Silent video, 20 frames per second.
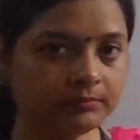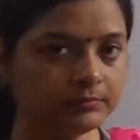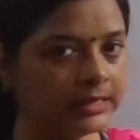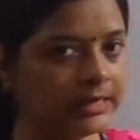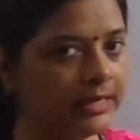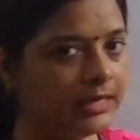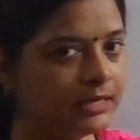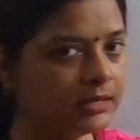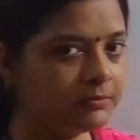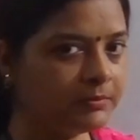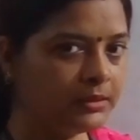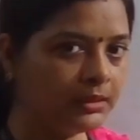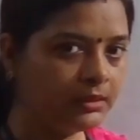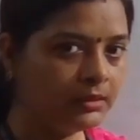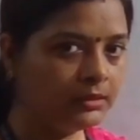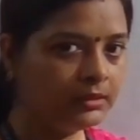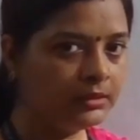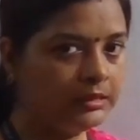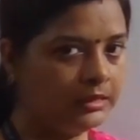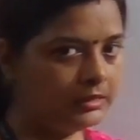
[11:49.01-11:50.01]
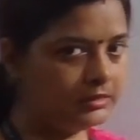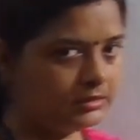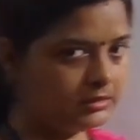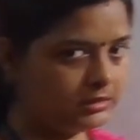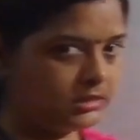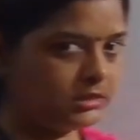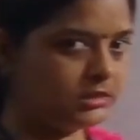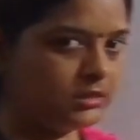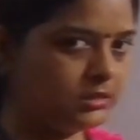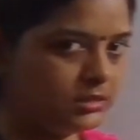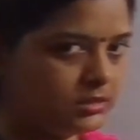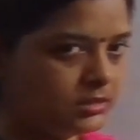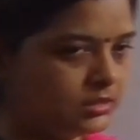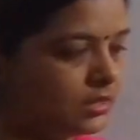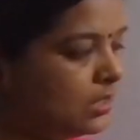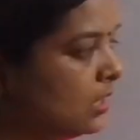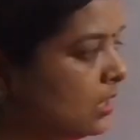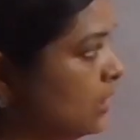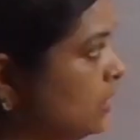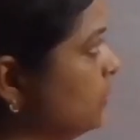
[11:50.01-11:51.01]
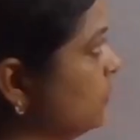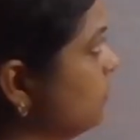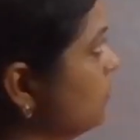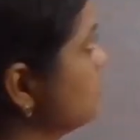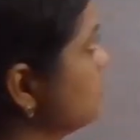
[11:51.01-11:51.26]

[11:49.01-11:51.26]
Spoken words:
Let me use